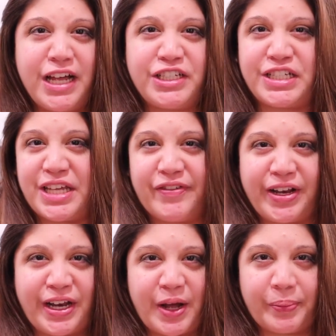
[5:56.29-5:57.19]
Just give it
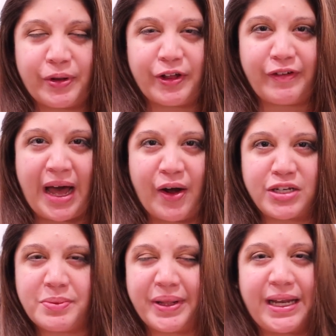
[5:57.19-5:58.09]
a couple of
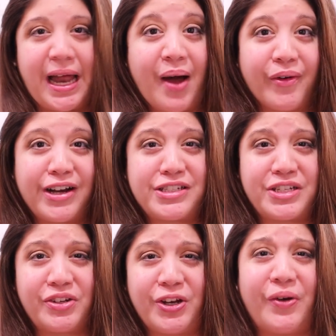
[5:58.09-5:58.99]
hours, maybe like an hour or
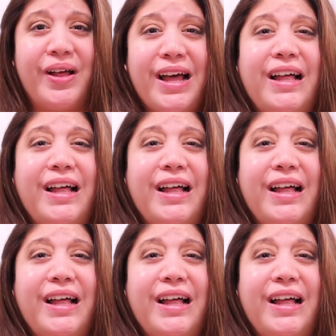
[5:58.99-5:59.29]
two, you know,